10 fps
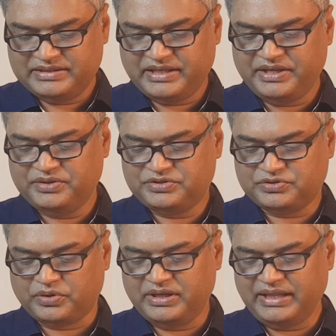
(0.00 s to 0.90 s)
They use
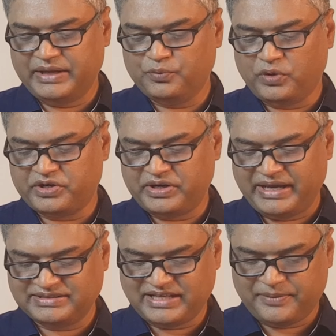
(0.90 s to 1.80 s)
soil and water
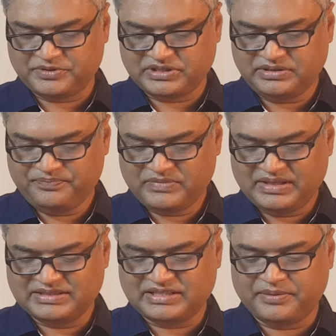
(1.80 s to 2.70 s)
as habitat.
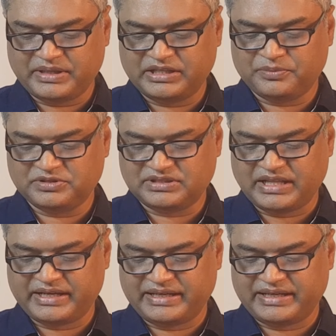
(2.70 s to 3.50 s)
Some animals like